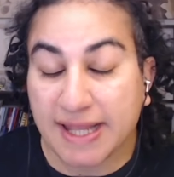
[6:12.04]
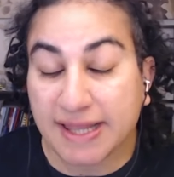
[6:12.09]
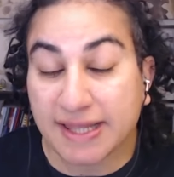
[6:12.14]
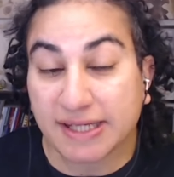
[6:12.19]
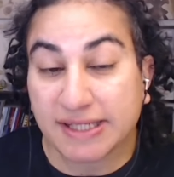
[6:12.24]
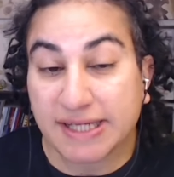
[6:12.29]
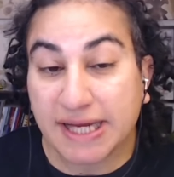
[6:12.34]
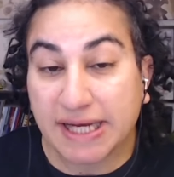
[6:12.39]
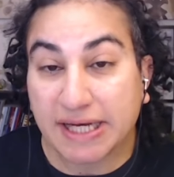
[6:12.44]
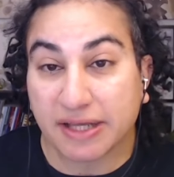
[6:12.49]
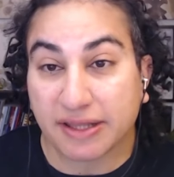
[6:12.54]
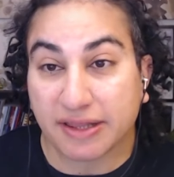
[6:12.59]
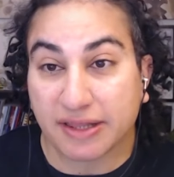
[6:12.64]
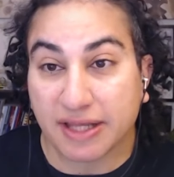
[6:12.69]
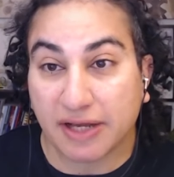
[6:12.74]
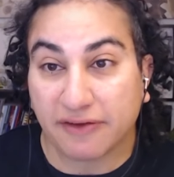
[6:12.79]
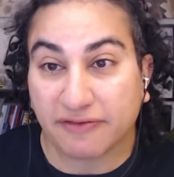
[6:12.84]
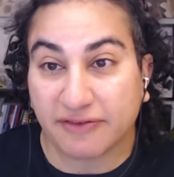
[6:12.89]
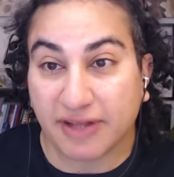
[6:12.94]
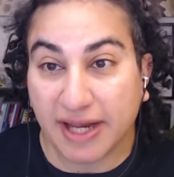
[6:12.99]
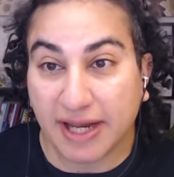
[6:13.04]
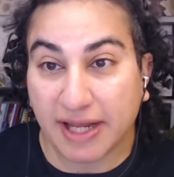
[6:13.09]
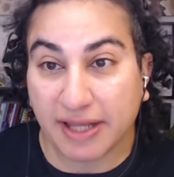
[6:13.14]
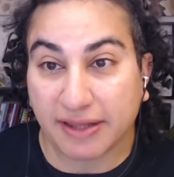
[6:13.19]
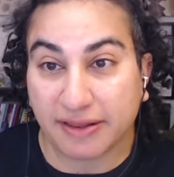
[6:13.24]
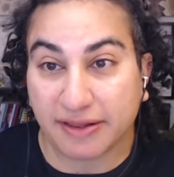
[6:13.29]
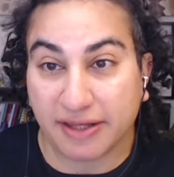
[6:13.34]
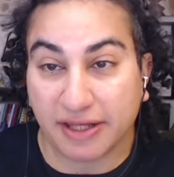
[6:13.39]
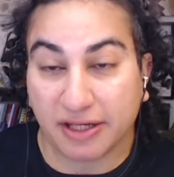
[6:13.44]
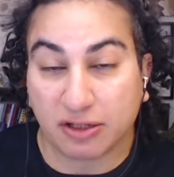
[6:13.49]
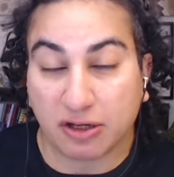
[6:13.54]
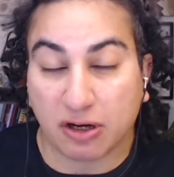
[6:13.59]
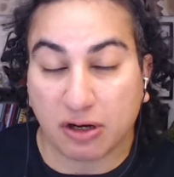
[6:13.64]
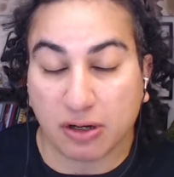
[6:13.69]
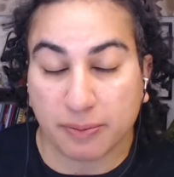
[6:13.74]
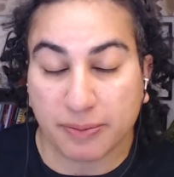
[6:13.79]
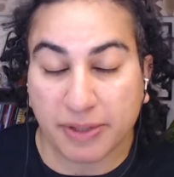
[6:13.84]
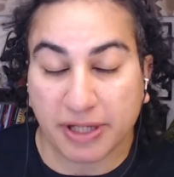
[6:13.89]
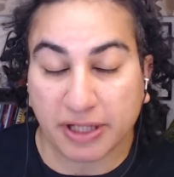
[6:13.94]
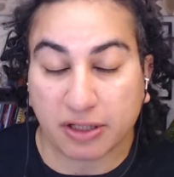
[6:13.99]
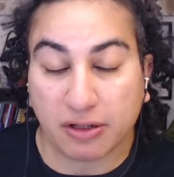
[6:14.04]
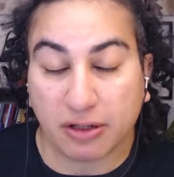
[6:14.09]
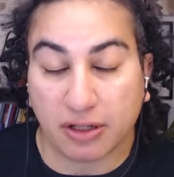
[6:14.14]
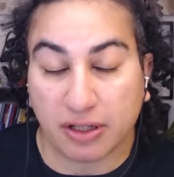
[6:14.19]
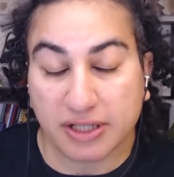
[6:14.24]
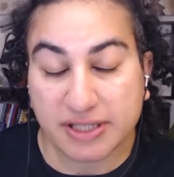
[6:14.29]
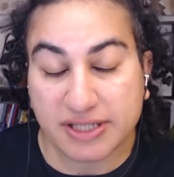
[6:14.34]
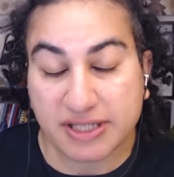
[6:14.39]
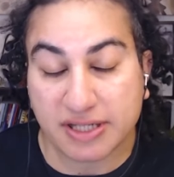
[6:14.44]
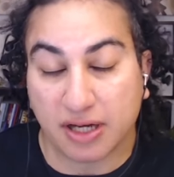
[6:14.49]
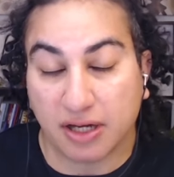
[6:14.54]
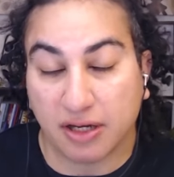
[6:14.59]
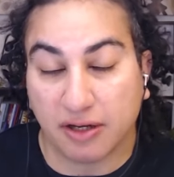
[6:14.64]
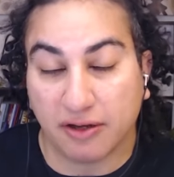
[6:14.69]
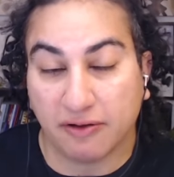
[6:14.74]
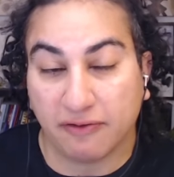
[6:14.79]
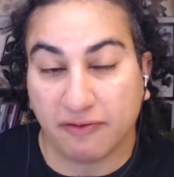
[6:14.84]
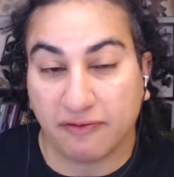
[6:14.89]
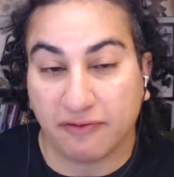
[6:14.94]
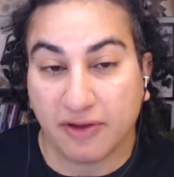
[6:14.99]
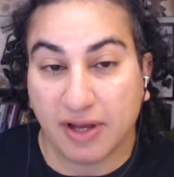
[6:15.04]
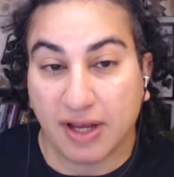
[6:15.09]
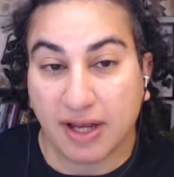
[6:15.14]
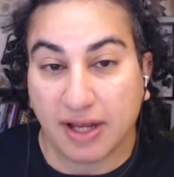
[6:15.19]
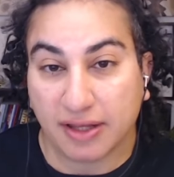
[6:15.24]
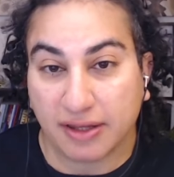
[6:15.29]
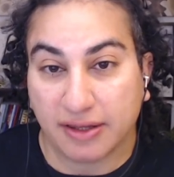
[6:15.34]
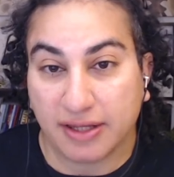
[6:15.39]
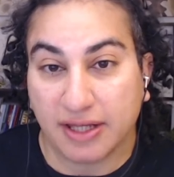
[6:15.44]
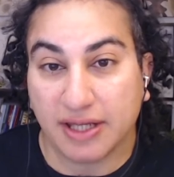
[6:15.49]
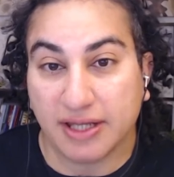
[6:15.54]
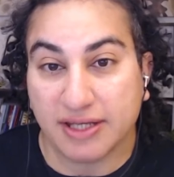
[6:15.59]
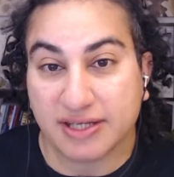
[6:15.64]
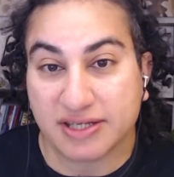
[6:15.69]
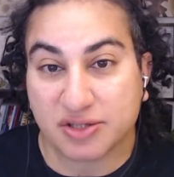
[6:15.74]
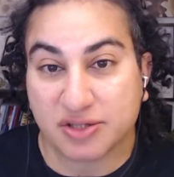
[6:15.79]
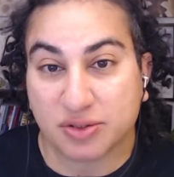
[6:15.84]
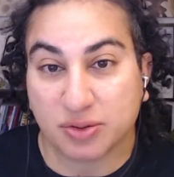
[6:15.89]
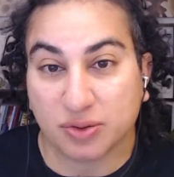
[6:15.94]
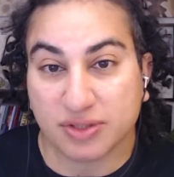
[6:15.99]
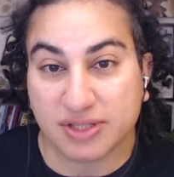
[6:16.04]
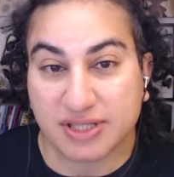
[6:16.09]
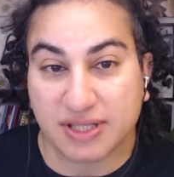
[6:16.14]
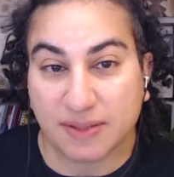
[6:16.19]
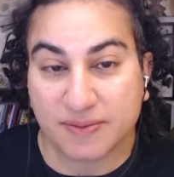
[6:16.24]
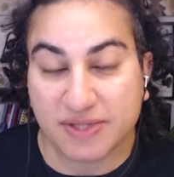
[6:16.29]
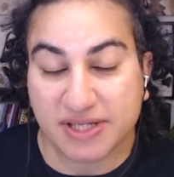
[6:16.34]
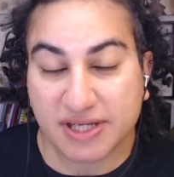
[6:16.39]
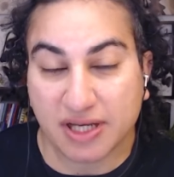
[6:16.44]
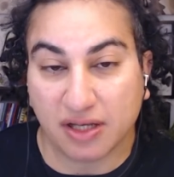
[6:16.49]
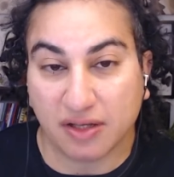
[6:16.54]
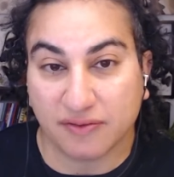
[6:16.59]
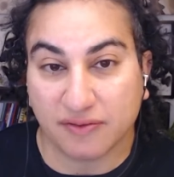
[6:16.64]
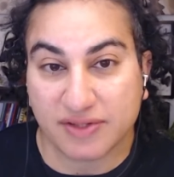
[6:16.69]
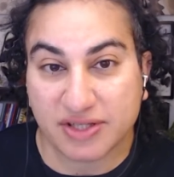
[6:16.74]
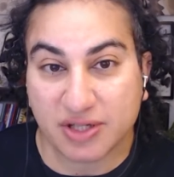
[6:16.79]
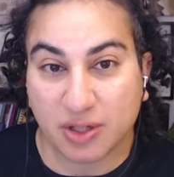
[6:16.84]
data theft and the carbon cost of these tools themselves.